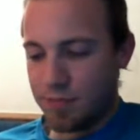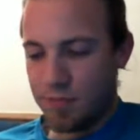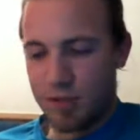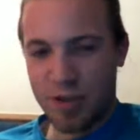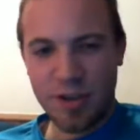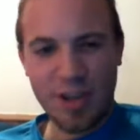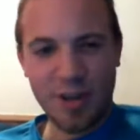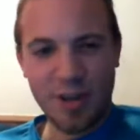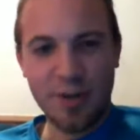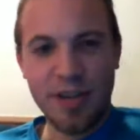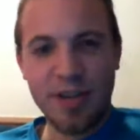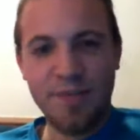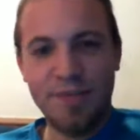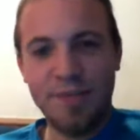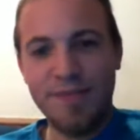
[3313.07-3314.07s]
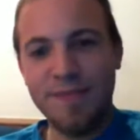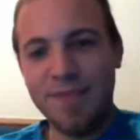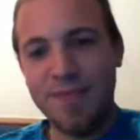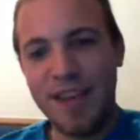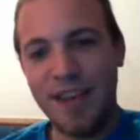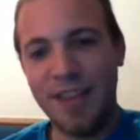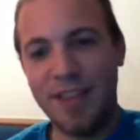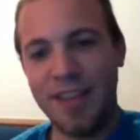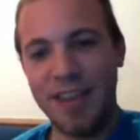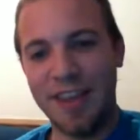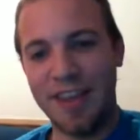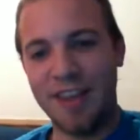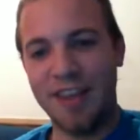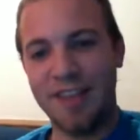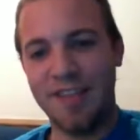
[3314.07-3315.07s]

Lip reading: turned out well. I think.